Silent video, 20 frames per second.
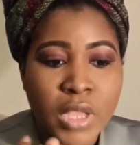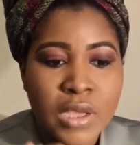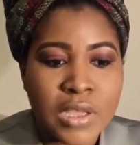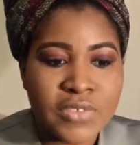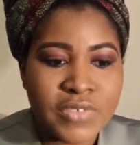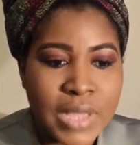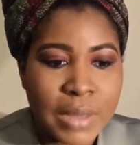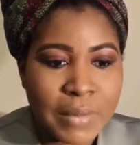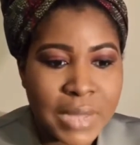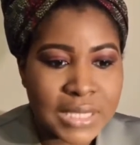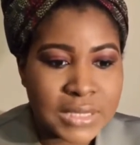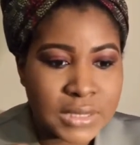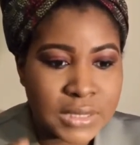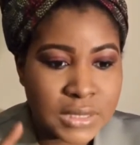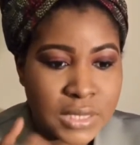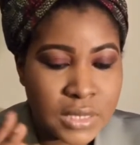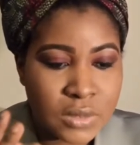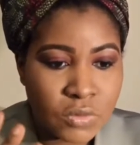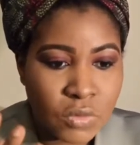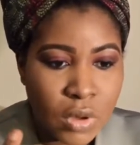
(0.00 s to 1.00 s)
If you must
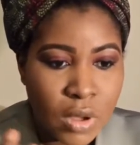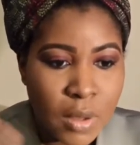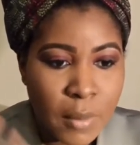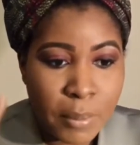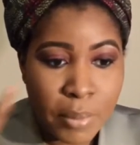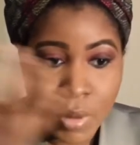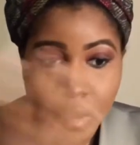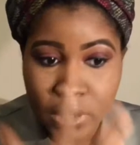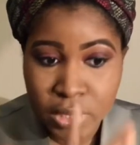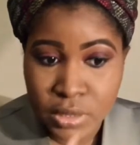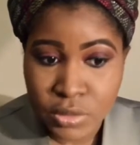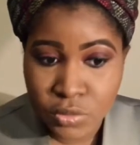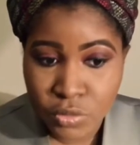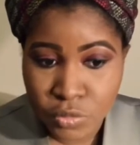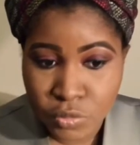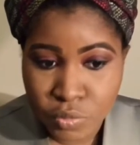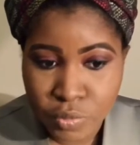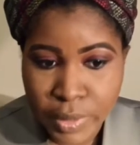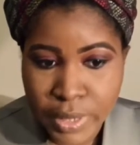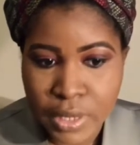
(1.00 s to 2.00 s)
in one poly
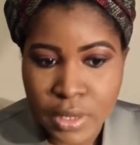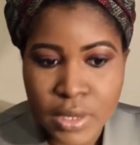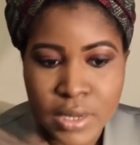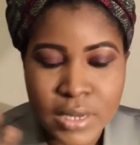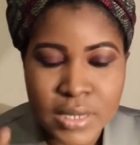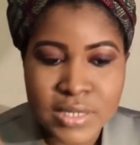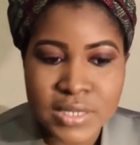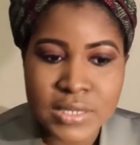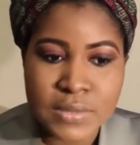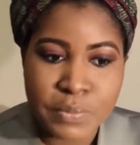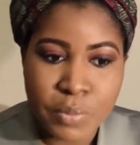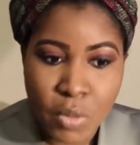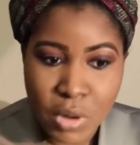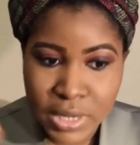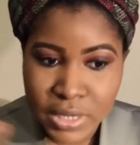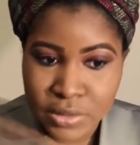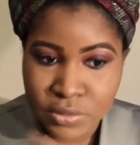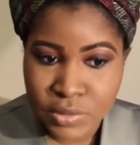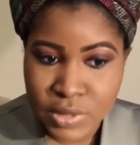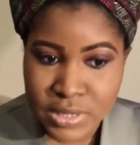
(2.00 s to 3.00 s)
don't me, in see
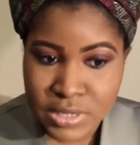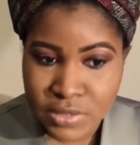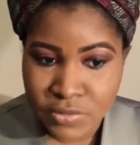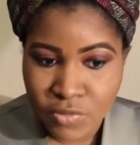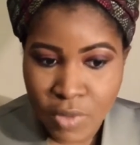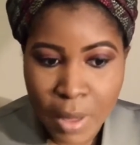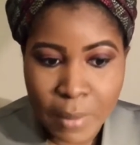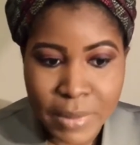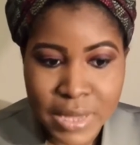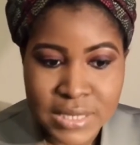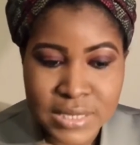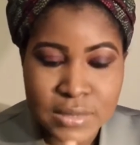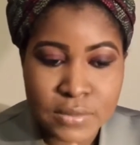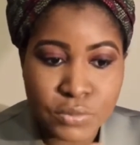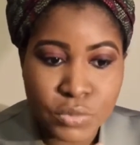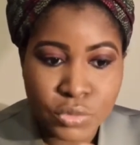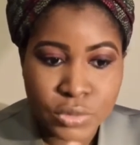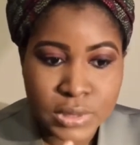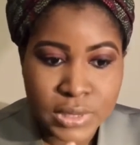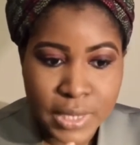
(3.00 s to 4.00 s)
poly brediva,
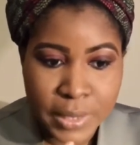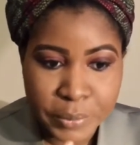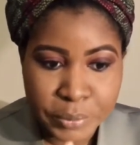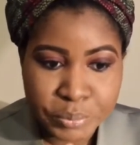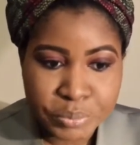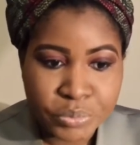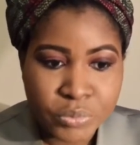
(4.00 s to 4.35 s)
massive bote.